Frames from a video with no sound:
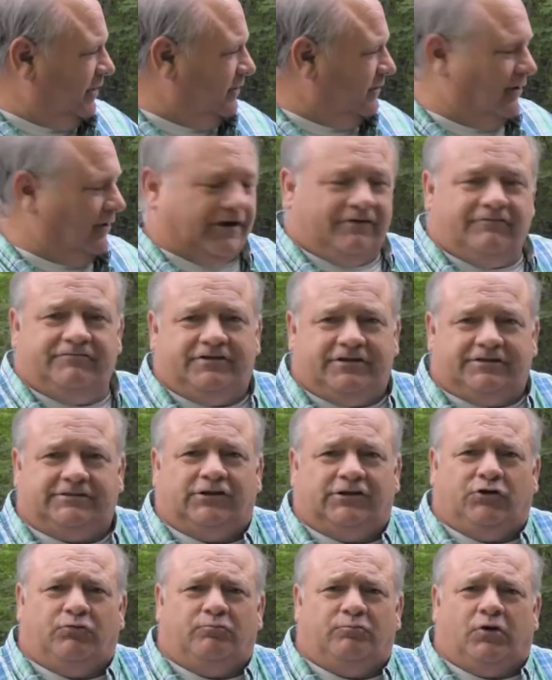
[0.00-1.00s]
love this
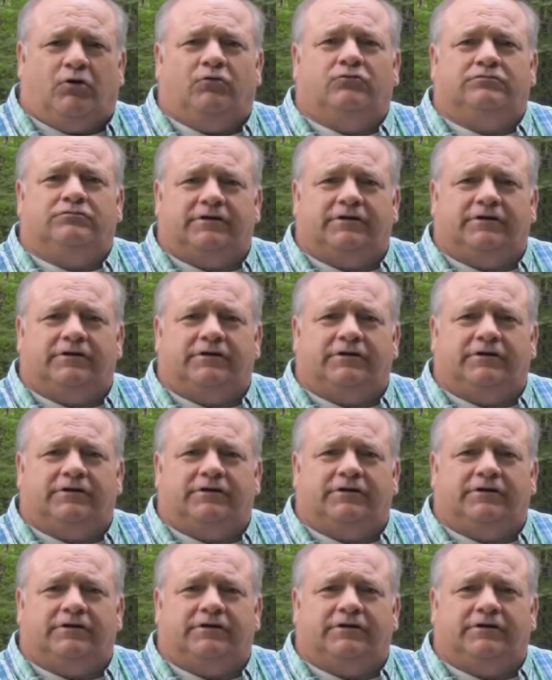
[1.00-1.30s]
little boat